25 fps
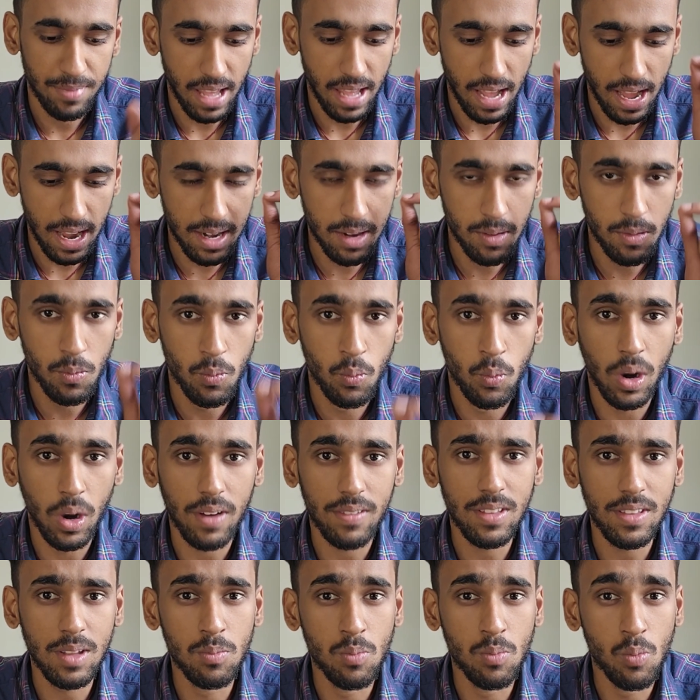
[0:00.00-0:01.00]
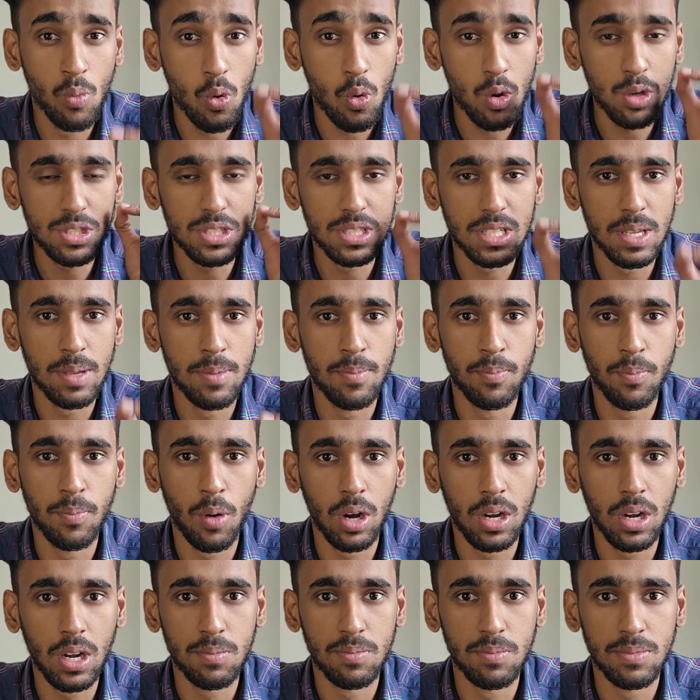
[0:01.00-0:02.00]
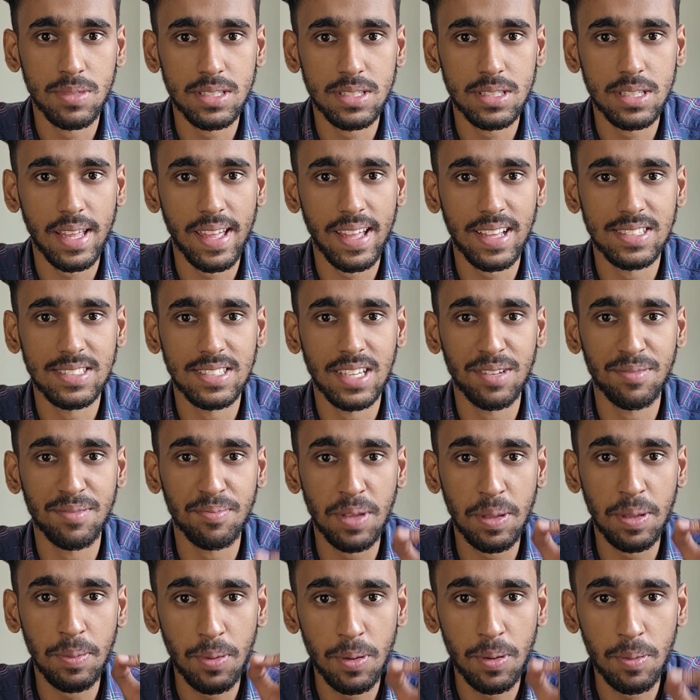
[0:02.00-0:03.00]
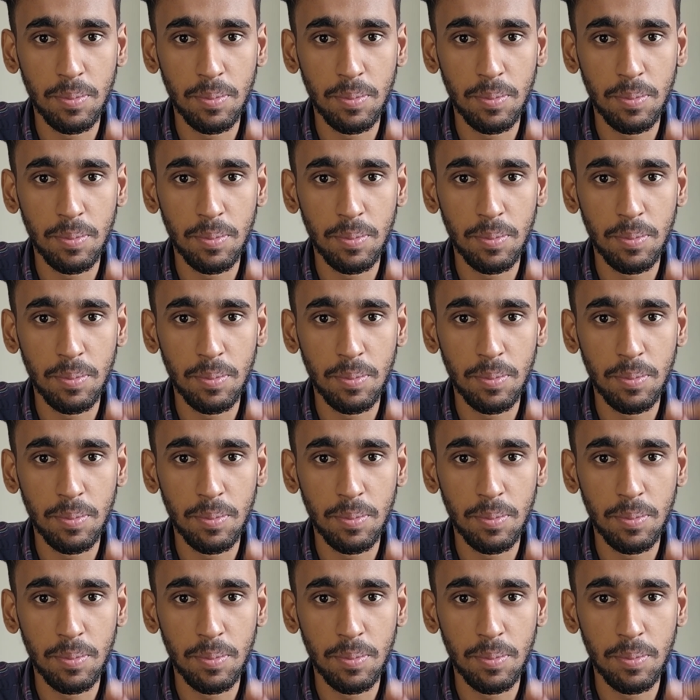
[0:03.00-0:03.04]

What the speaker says: And one of the most important mistakes that people